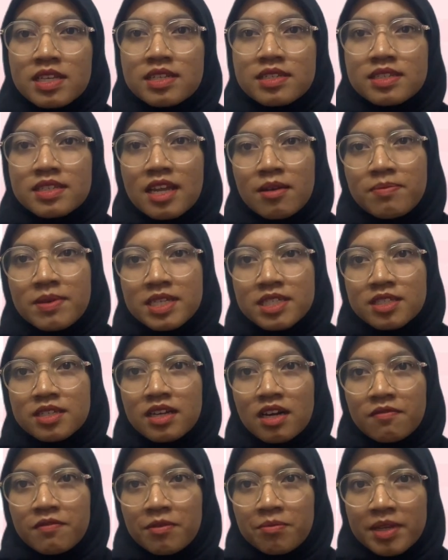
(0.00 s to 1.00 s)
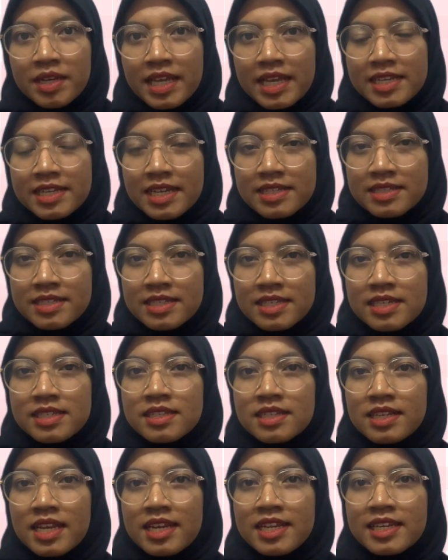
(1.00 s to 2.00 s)
established government
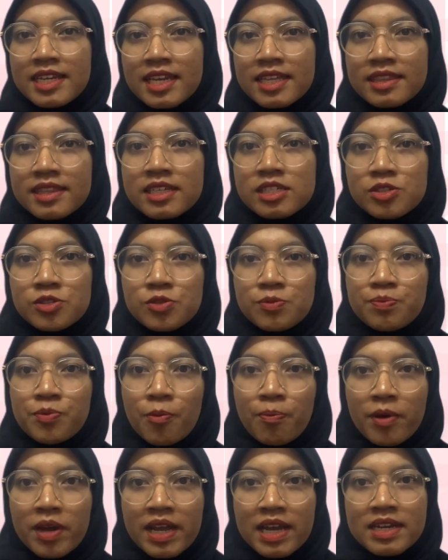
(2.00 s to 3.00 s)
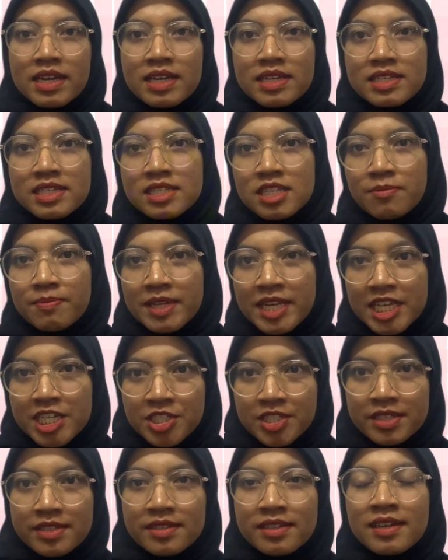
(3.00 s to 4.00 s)
agencies dedicated to propaganda
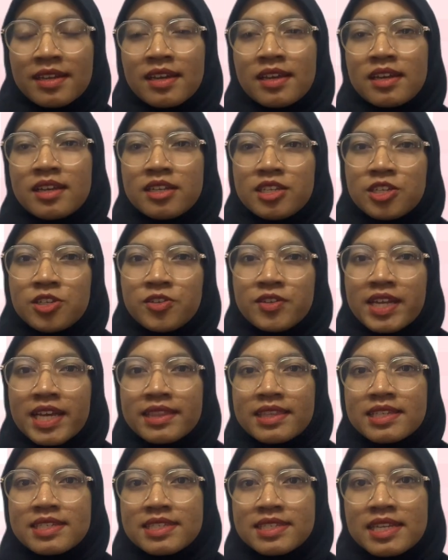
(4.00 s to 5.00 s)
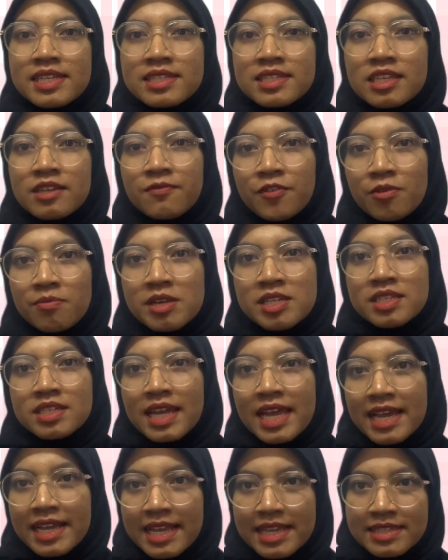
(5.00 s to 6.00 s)
dissemination. The United States Information
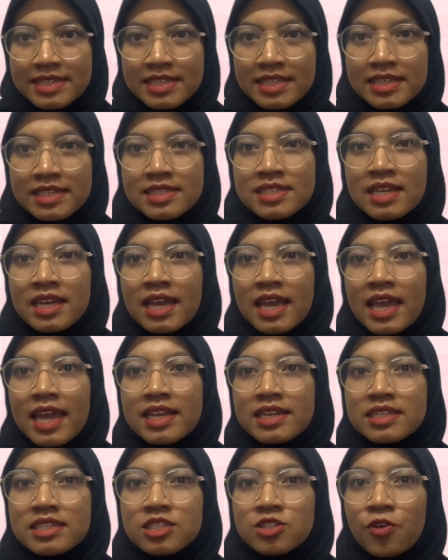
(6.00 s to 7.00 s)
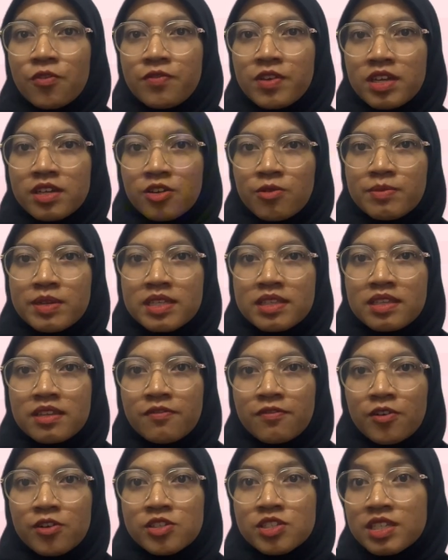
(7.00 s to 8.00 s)
Agencies and the Soviet Committee
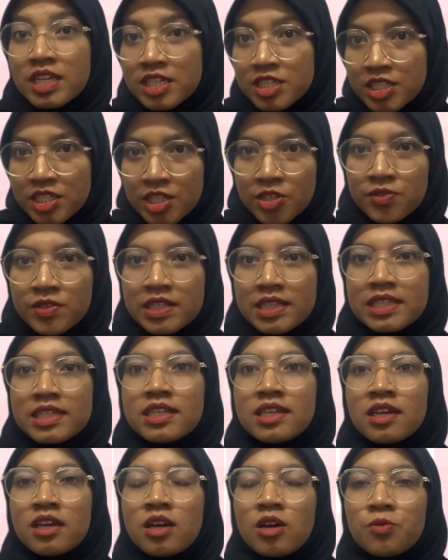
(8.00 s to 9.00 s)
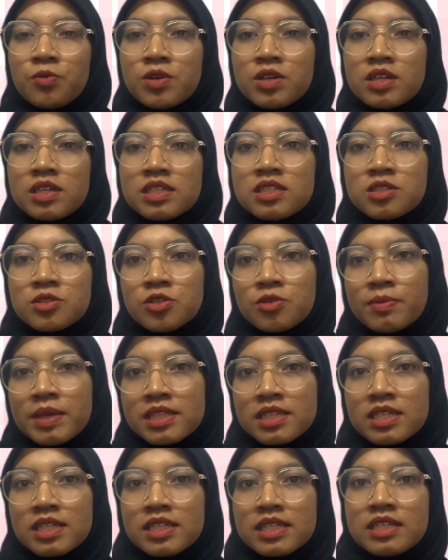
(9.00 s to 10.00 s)
for State Security were
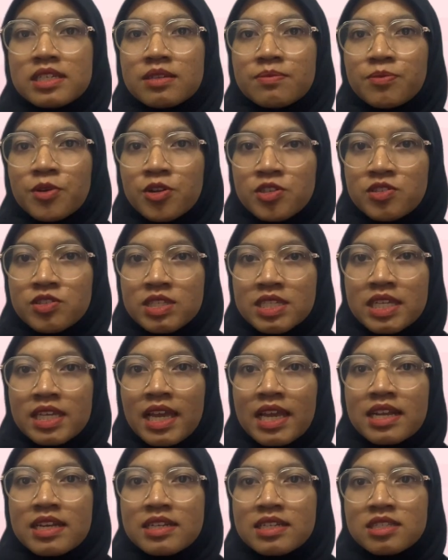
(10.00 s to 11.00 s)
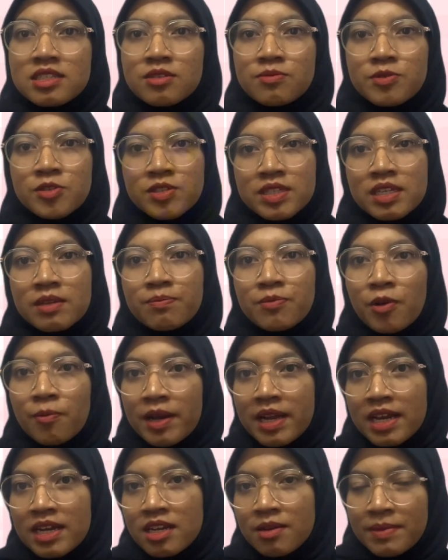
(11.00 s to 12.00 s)
instrumental in producing and distributing
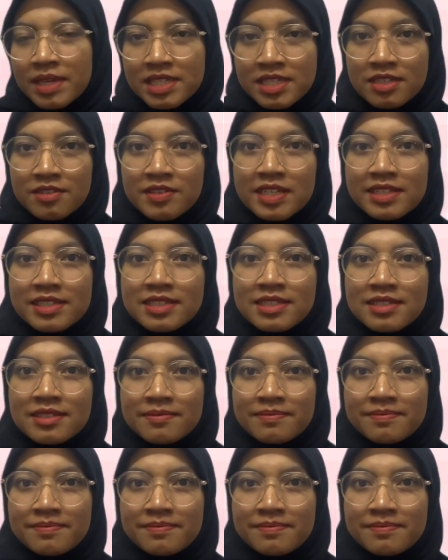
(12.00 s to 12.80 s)
propaganda materials.